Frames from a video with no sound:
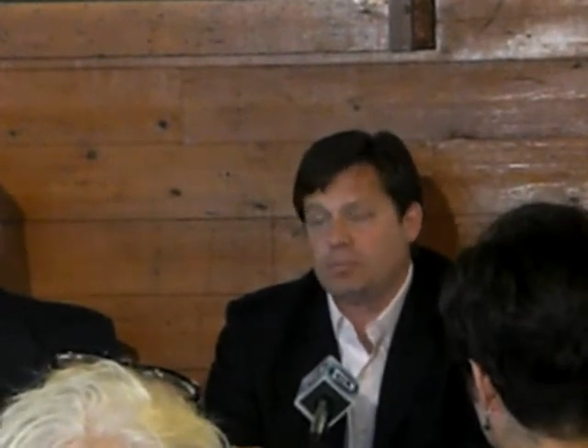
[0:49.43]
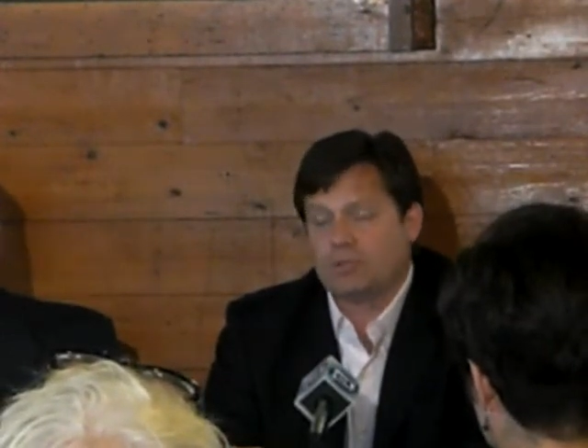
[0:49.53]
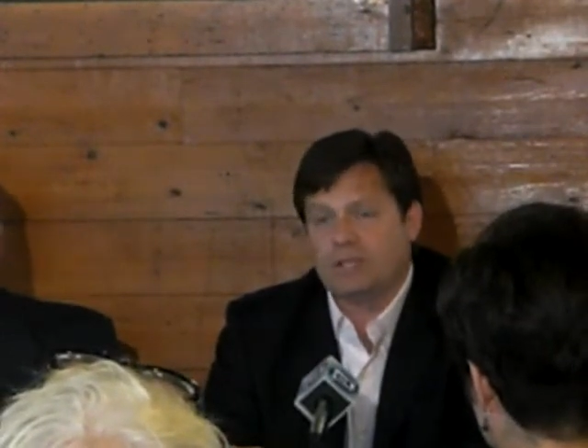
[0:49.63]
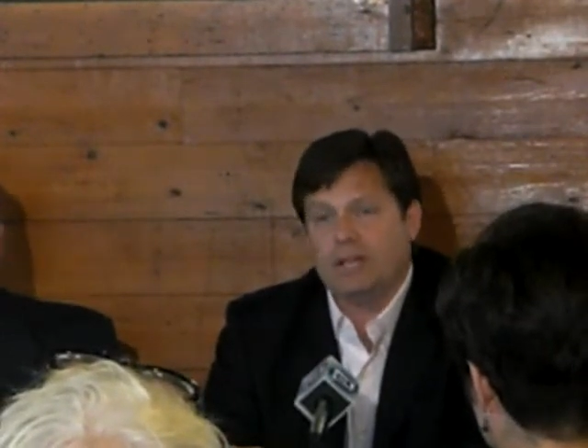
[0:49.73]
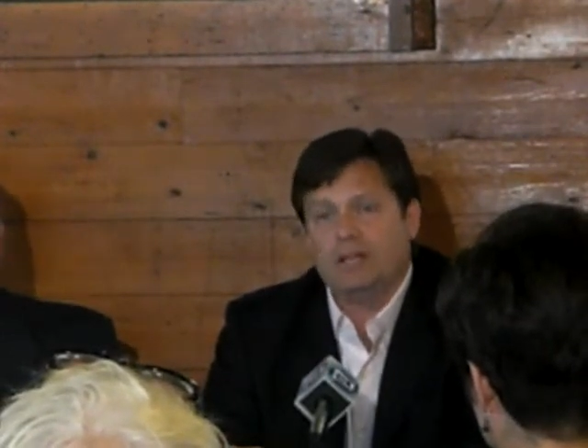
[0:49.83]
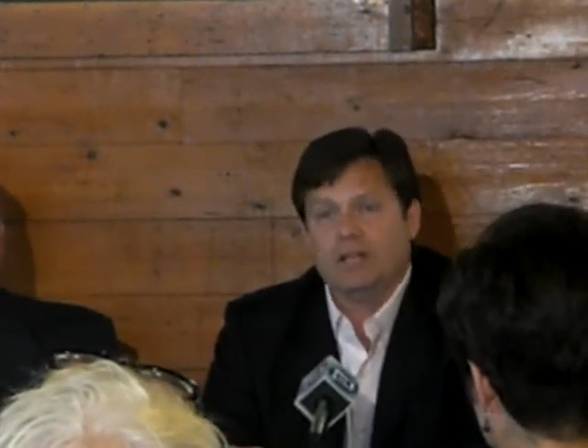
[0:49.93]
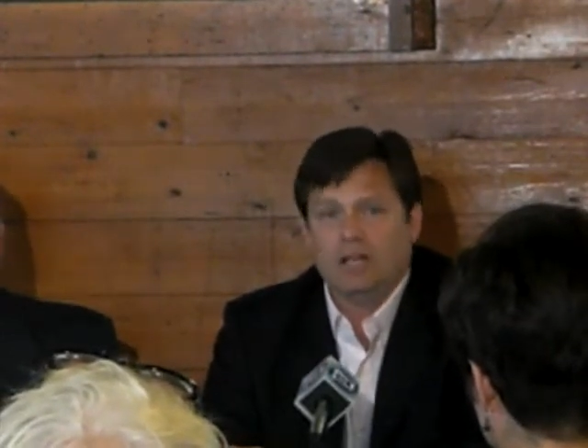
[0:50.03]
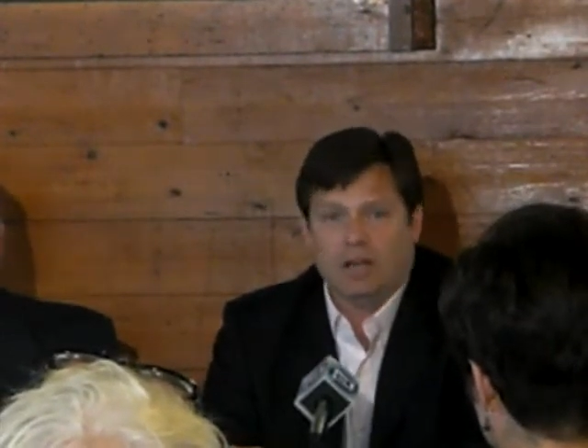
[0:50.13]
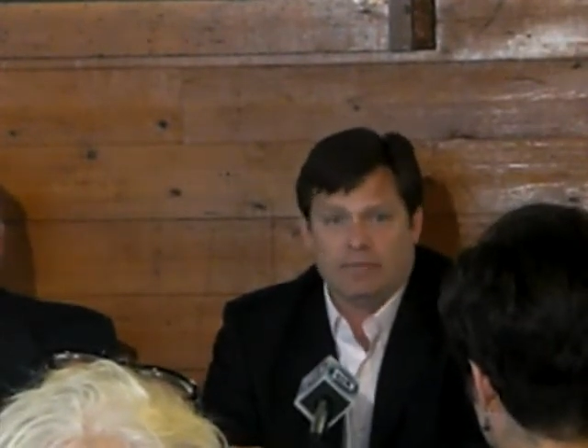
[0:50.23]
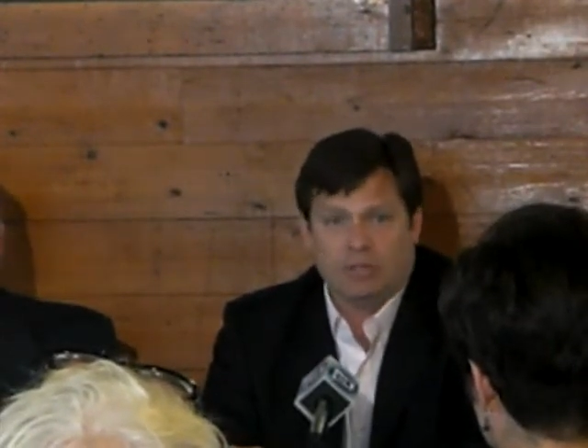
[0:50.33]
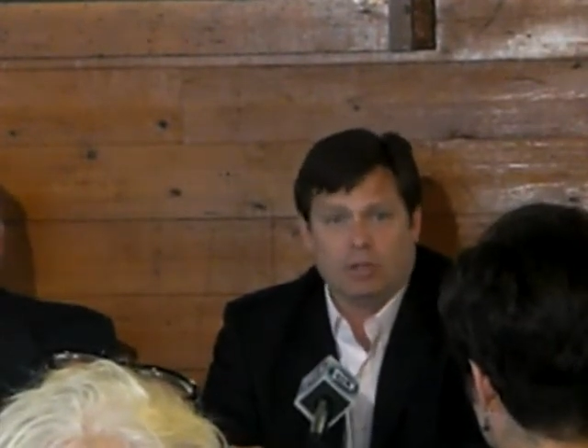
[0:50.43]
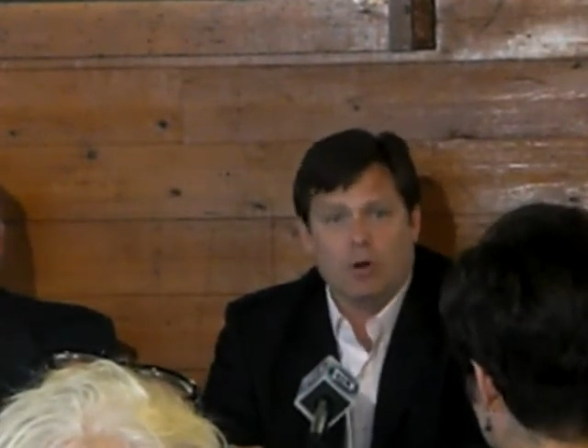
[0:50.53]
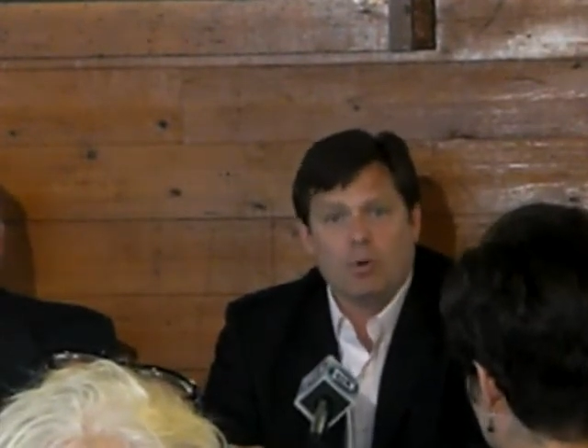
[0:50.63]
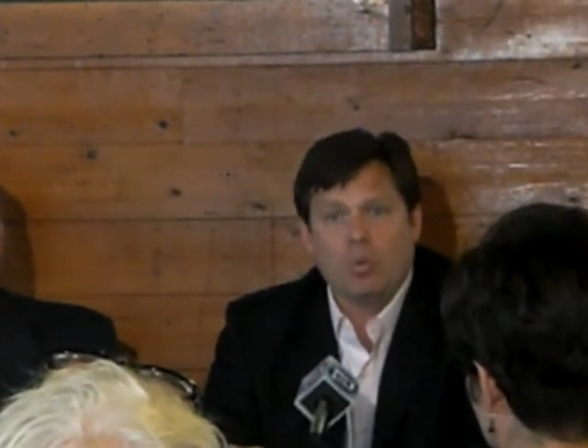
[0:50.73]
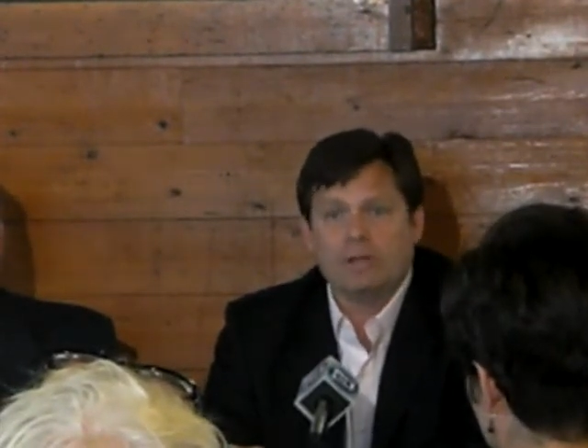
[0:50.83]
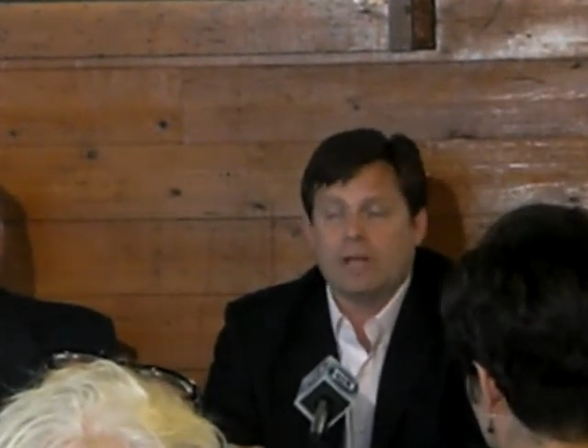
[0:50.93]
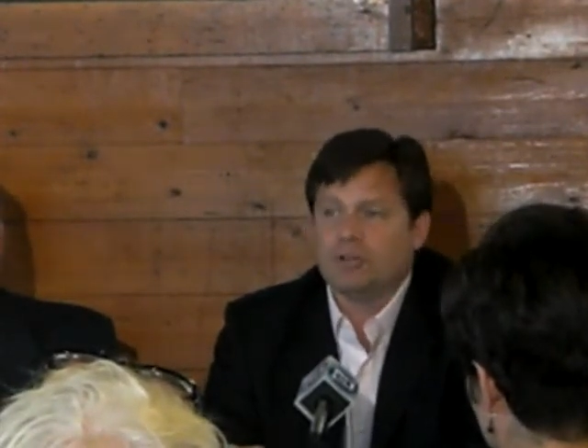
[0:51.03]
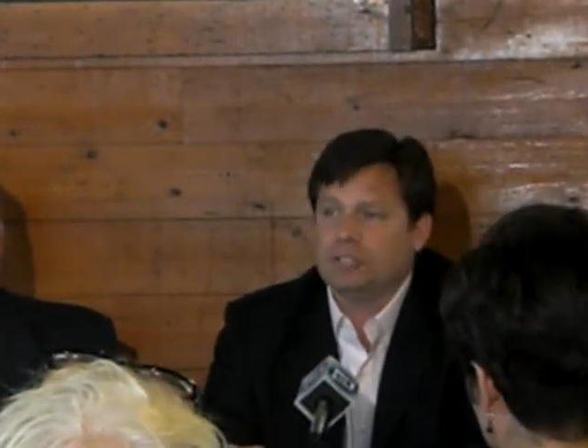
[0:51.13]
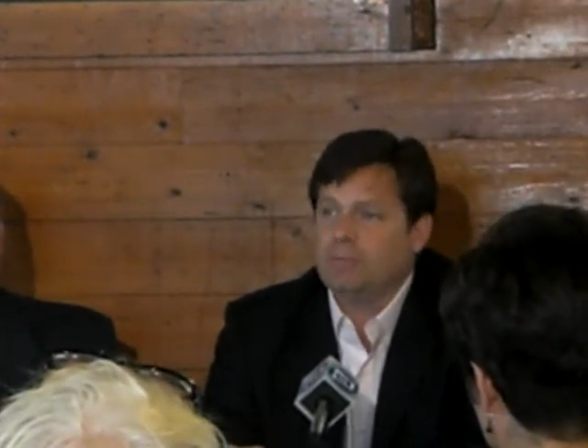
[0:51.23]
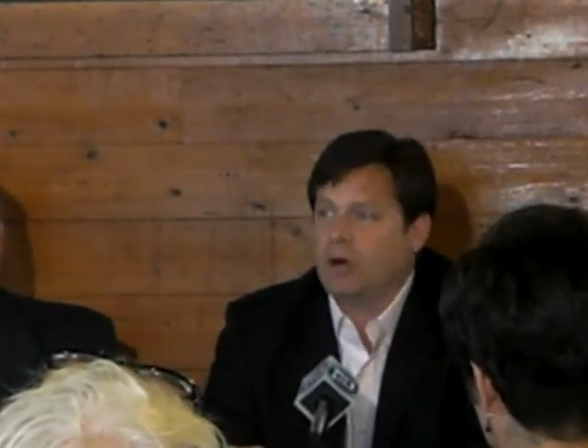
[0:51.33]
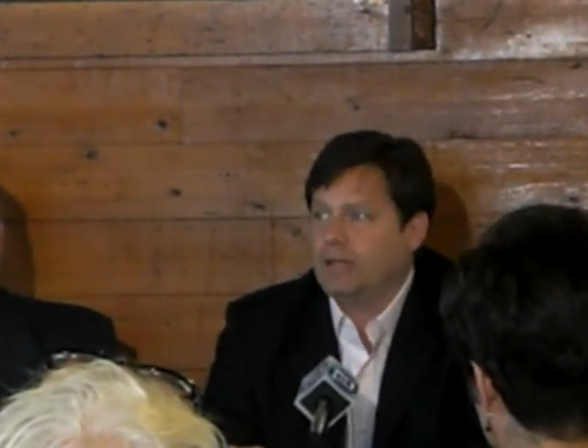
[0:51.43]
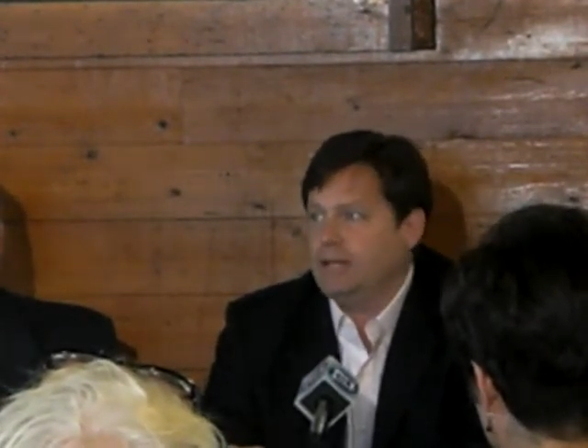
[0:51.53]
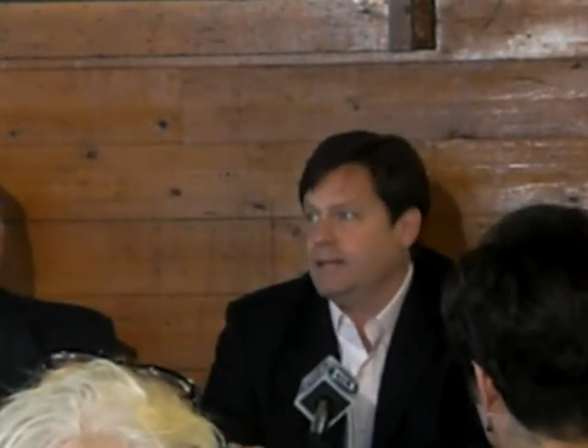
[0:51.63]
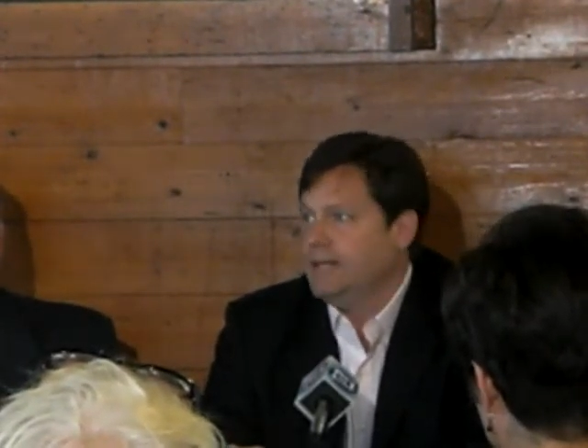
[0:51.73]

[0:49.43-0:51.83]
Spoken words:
of the global wind energy market.